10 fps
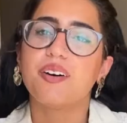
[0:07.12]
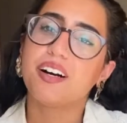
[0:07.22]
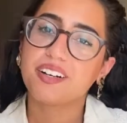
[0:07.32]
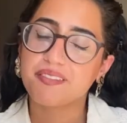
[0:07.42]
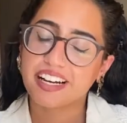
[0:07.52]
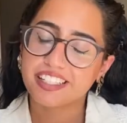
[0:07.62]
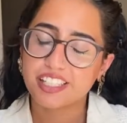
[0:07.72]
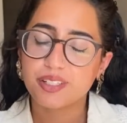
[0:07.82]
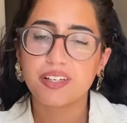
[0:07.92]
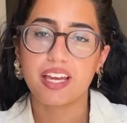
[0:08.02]
back
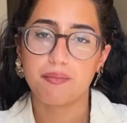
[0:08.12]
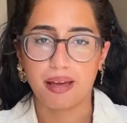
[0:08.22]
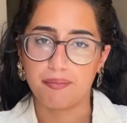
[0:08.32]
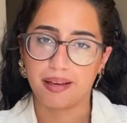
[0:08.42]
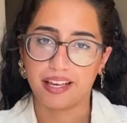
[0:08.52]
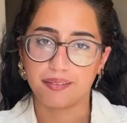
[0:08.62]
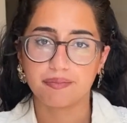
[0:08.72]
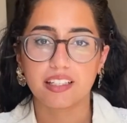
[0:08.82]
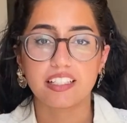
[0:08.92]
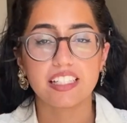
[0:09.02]
to InMedbay,
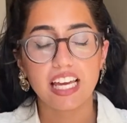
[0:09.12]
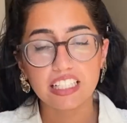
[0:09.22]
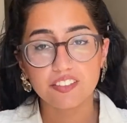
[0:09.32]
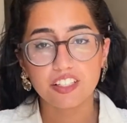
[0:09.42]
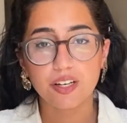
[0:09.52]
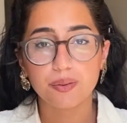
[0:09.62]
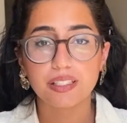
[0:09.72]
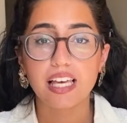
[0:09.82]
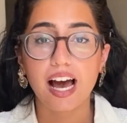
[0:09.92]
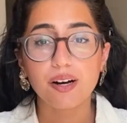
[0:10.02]
and today's video is
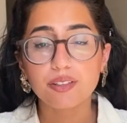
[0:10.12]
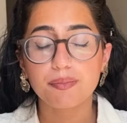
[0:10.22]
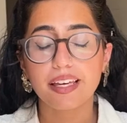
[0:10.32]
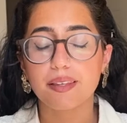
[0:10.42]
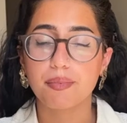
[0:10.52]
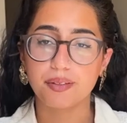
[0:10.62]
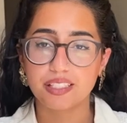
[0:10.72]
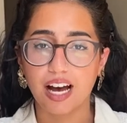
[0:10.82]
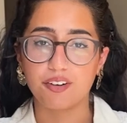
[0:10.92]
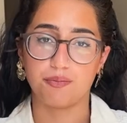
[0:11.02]
how to make the most
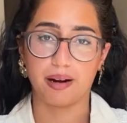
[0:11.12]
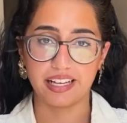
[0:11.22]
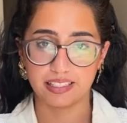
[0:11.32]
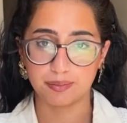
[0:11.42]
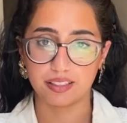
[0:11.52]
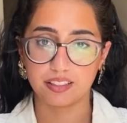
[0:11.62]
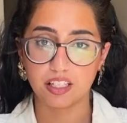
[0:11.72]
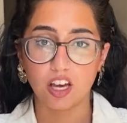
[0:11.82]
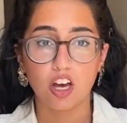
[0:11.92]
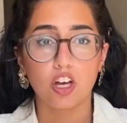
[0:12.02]
out of placement.
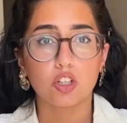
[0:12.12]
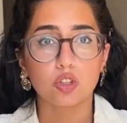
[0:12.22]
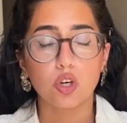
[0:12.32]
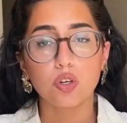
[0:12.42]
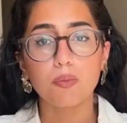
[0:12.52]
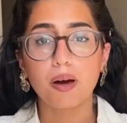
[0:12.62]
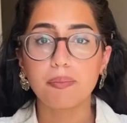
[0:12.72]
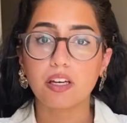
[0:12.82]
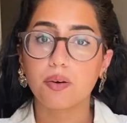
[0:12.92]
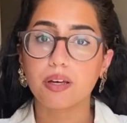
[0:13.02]
So you might be
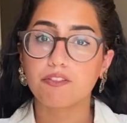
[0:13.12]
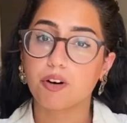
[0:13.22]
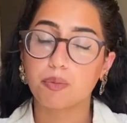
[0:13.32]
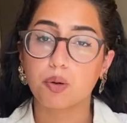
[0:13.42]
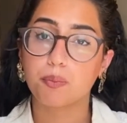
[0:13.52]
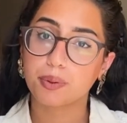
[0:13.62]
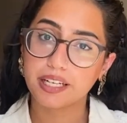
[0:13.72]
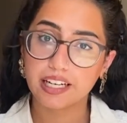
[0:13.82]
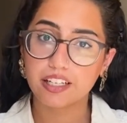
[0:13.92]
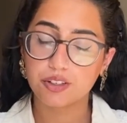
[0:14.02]
going from your
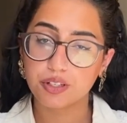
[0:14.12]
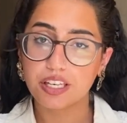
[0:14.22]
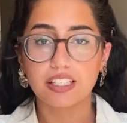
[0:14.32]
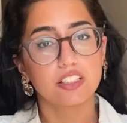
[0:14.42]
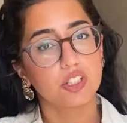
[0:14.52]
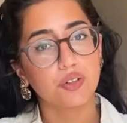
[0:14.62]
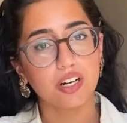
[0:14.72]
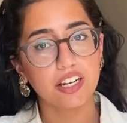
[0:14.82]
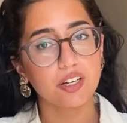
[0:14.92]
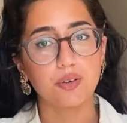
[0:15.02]
preclinical years to your
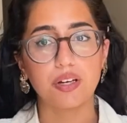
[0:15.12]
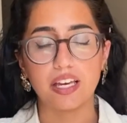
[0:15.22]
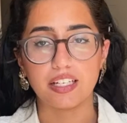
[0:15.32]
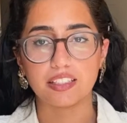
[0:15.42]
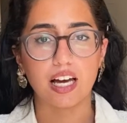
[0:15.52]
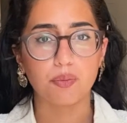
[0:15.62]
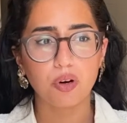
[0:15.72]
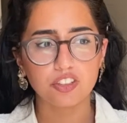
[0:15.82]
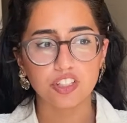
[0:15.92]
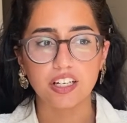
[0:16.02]
clinical years and
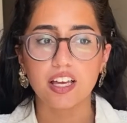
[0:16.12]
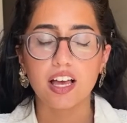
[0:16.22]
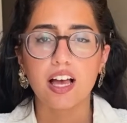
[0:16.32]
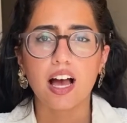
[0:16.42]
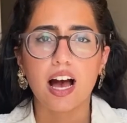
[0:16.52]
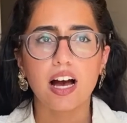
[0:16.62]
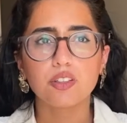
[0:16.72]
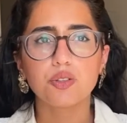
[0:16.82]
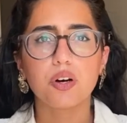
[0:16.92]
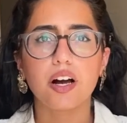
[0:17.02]
wondering, how do
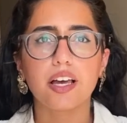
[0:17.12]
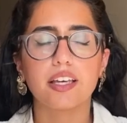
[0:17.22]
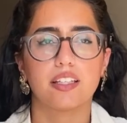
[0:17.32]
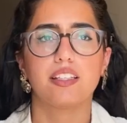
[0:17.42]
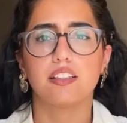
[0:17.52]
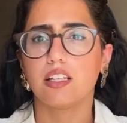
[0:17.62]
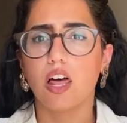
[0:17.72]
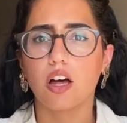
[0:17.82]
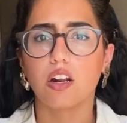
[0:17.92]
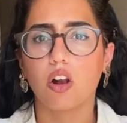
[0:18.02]
I
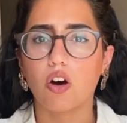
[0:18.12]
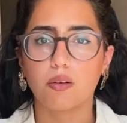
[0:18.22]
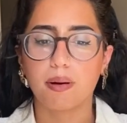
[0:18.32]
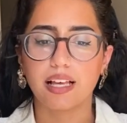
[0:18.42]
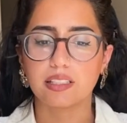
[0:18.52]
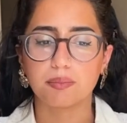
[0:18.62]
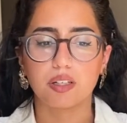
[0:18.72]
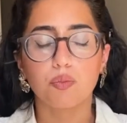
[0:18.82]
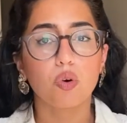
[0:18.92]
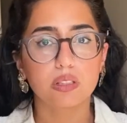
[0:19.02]
learn a lot on placement?
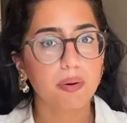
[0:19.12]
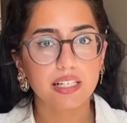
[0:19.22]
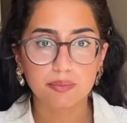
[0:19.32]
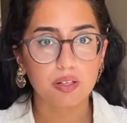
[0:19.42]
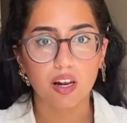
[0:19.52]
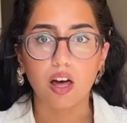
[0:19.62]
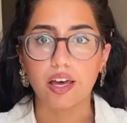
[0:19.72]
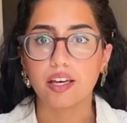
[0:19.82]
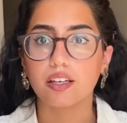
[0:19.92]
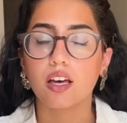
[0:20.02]
What's placement like?